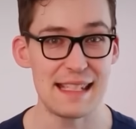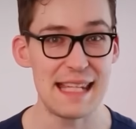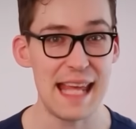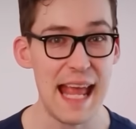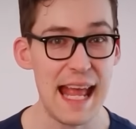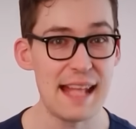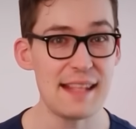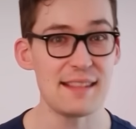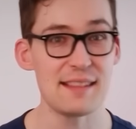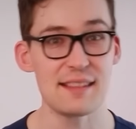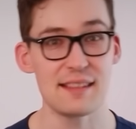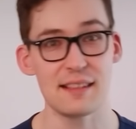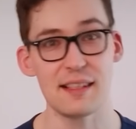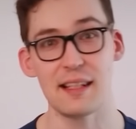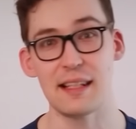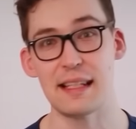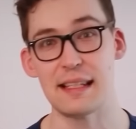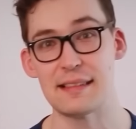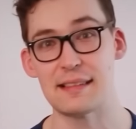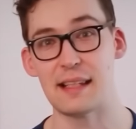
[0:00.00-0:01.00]
10
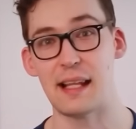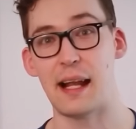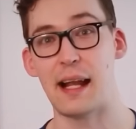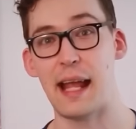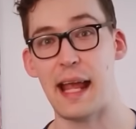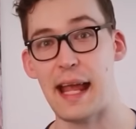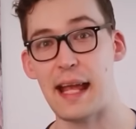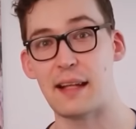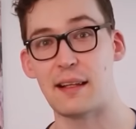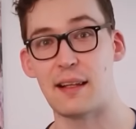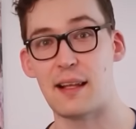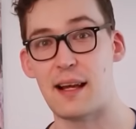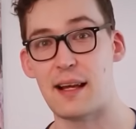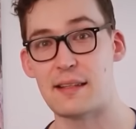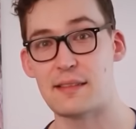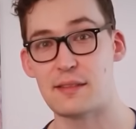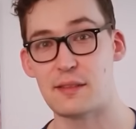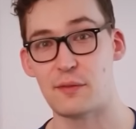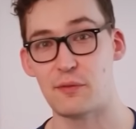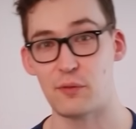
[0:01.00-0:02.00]
studies that I
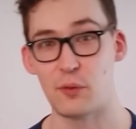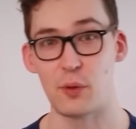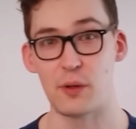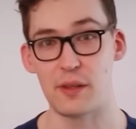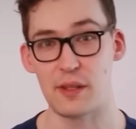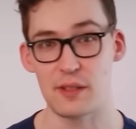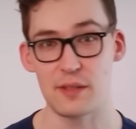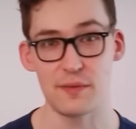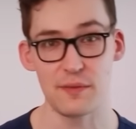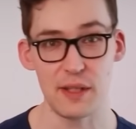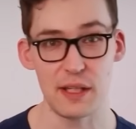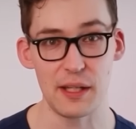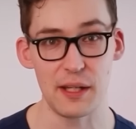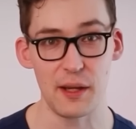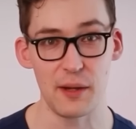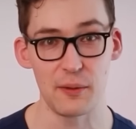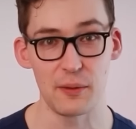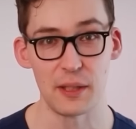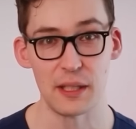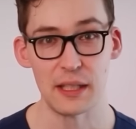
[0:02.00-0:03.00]
analyzed for this
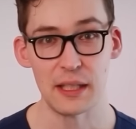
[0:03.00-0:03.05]
video.